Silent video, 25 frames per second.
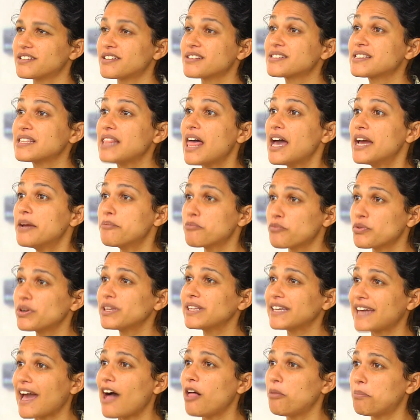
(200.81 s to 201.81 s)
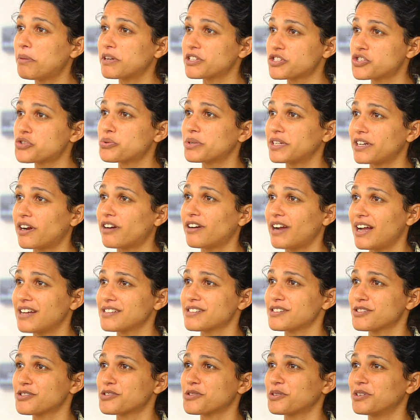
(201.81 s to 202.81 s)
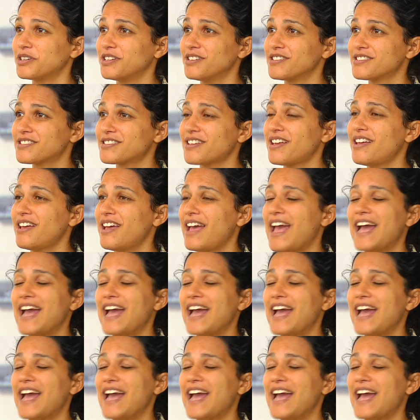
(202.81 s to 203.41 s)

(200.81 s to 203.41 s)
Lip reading: does lime really help us treat our acid soils?